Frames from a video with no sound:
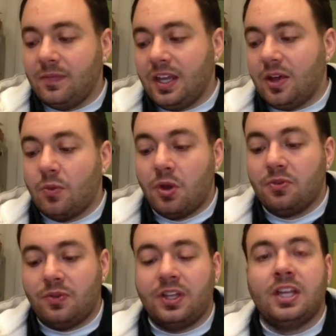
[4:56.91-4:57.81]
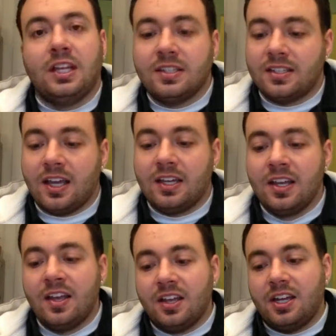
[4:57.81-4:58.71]
like a wolf on the inside,
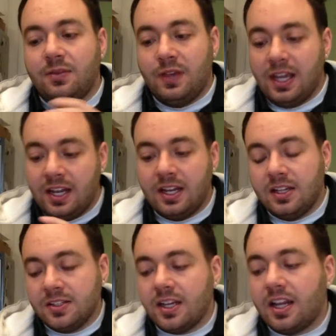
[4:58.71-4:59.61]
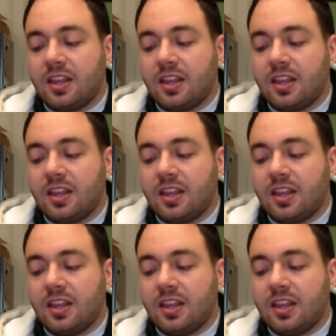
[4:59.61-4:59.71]
kind of hidden inside.